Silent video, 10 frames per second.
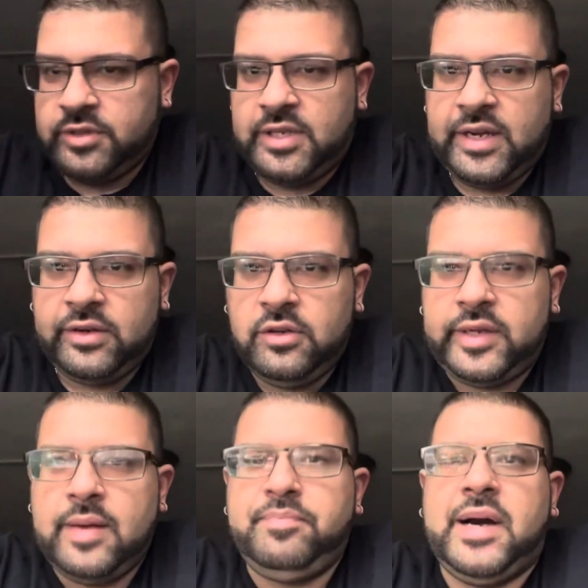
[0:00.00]
taking a
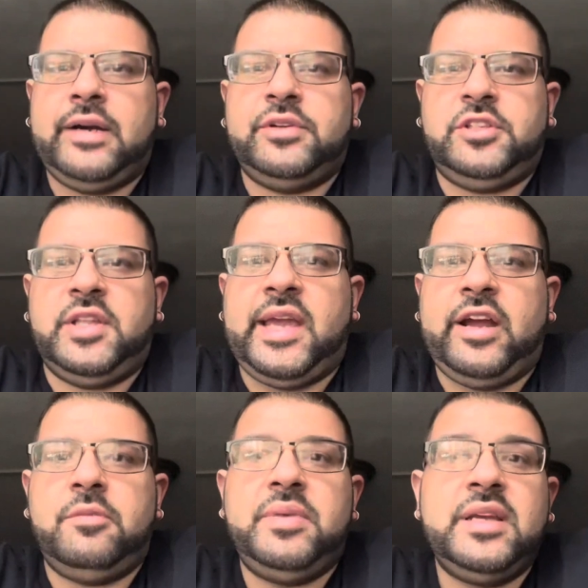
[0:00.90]
look at Pirates of the
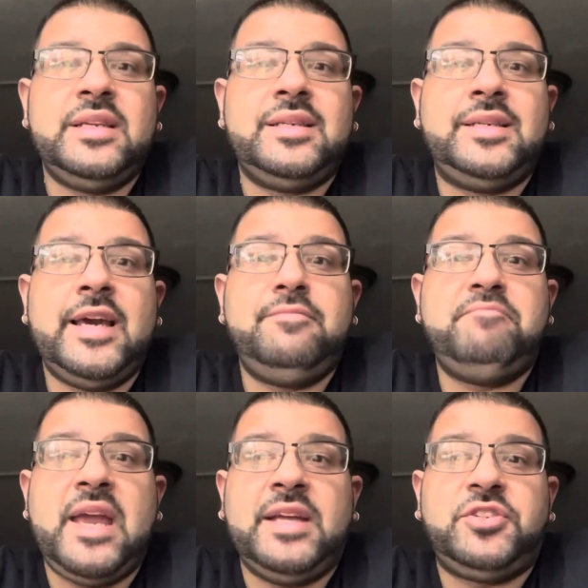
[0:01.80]
Caribbean Dead
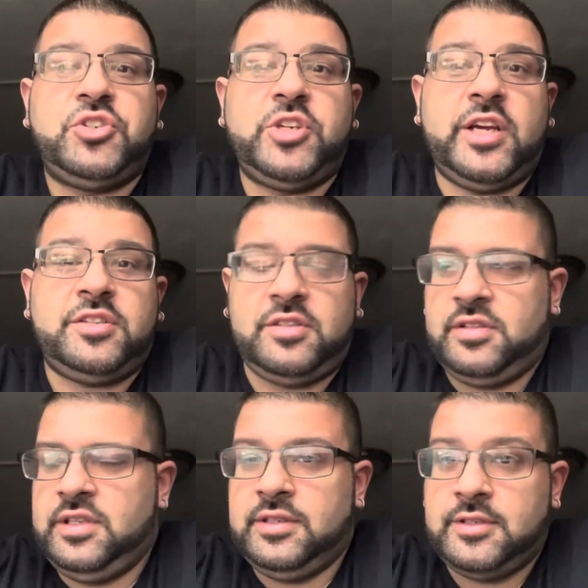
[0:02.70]
Man's Chest,
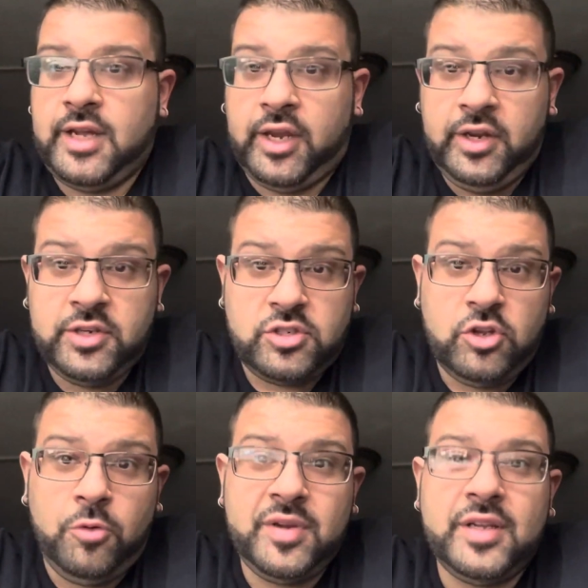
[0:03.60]
the second
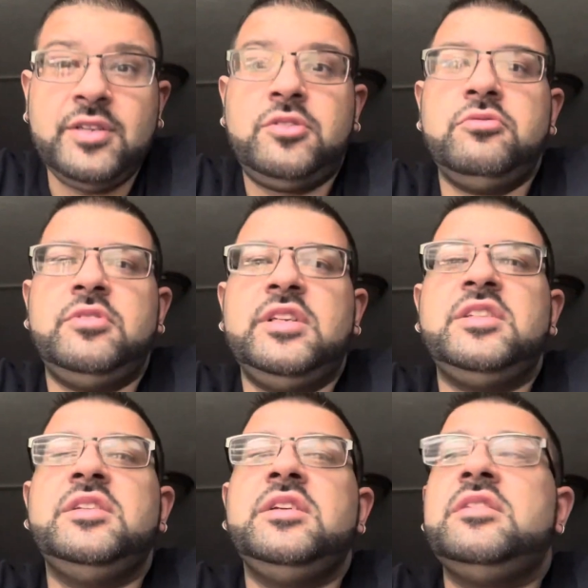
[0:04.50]
installment into
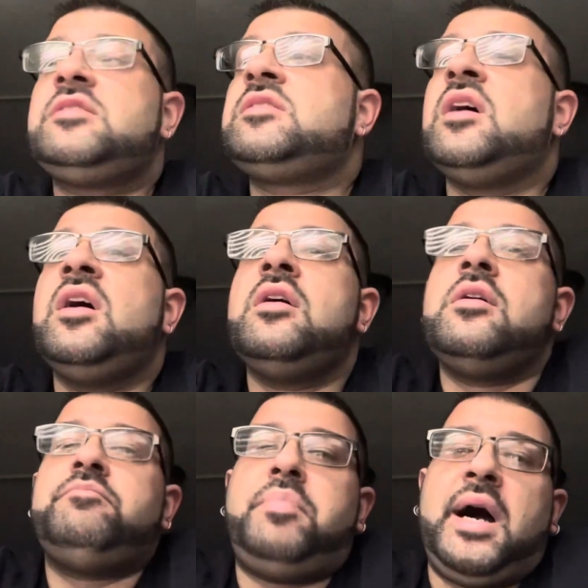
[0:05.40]
Disney's
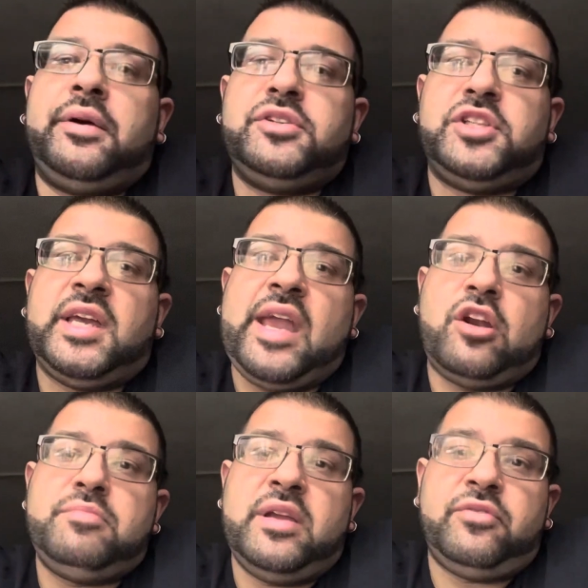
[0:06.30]
Pirates of the
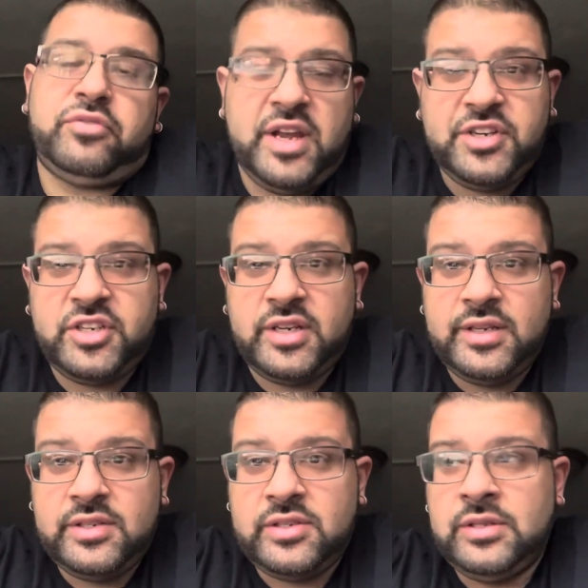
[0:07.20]
Caribbean
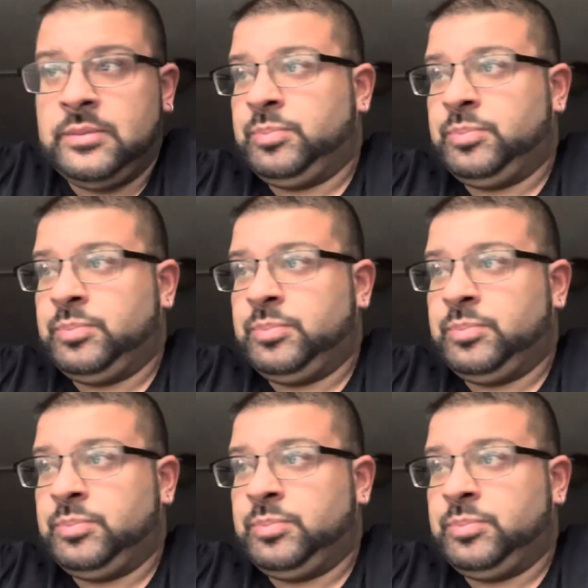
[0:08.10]
franchise.